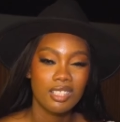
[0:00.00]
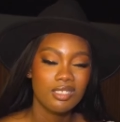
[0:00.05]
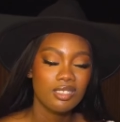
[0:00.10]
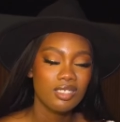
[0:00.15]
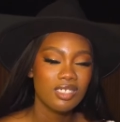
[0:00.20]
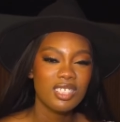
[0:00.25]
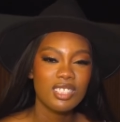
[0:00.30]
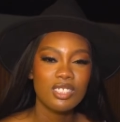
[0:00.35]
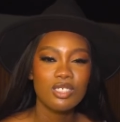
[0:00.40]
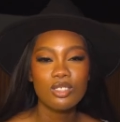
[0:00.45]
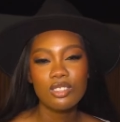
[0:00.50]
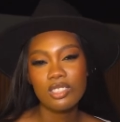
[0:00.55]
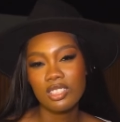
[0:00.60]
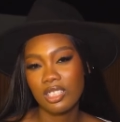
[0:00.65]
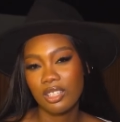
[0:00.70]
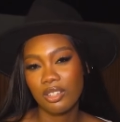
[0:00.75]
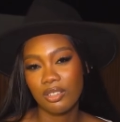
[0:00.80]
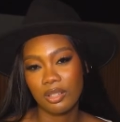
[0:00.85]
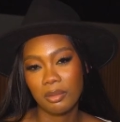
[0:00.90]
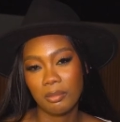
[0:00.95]
So there's no
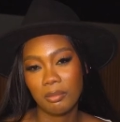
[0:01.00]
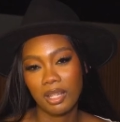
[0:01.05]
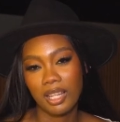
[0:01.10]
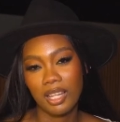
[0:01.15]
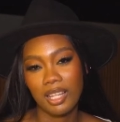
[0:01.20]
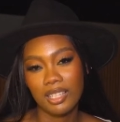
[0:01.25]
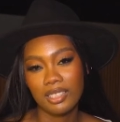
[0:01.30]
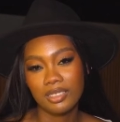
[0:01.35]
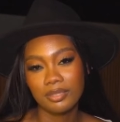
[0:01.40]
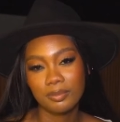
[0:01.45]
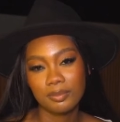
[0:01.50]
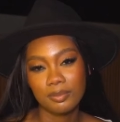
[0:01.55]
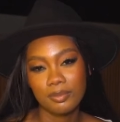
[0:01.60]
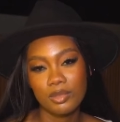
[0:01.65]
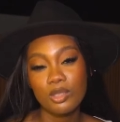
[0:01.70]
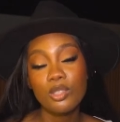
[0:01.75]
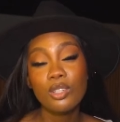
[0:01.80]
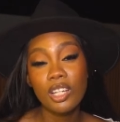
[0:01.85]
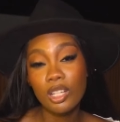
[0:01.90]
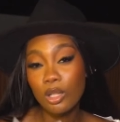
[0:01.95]
secret, man.
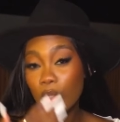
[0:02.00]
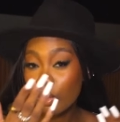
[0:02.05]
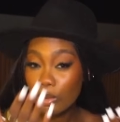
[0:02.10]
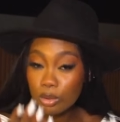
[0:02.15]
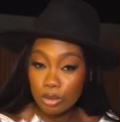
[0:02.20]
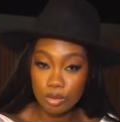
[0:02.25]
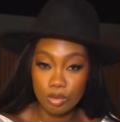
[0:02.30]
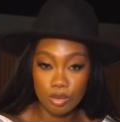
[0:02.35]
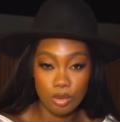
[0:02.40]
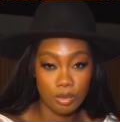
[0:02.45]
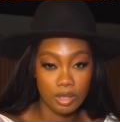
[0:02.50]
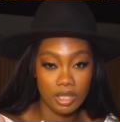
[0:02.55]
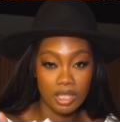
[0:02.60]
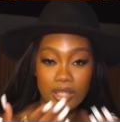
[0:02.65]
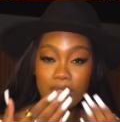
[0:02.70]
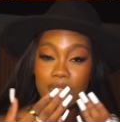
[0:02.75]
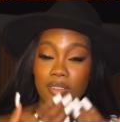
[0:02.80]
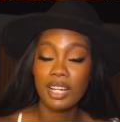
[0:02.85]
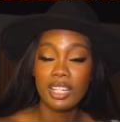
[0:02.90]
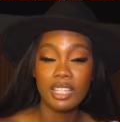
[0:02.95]
You can also do it.
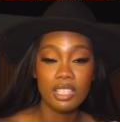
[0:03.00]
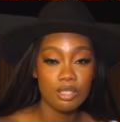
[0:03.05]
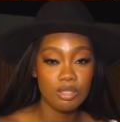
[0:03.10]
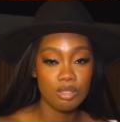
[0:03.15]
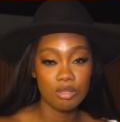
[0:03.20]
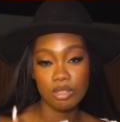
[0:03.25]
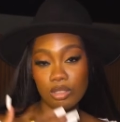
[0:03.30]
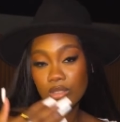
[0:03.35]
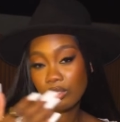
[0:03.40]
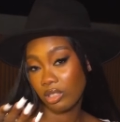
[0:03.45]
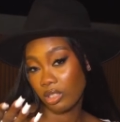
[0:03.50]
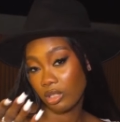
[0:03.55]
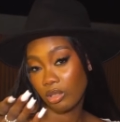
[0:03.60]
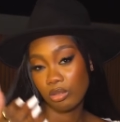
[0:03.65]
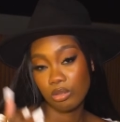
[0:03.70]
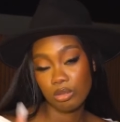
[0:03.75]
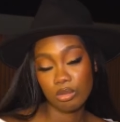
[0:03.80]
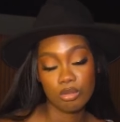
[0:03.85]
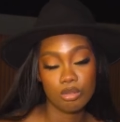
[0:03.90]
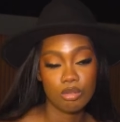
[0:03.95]
If I can do it, you can
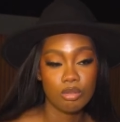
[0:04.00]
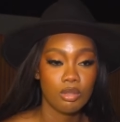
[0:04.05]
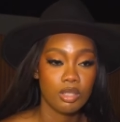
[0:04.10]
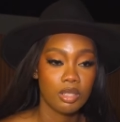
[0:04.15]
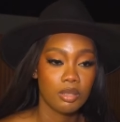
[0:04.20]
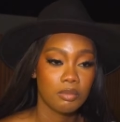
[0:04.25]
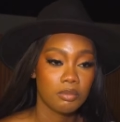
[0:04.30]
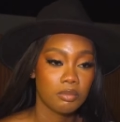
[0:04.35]
also do it.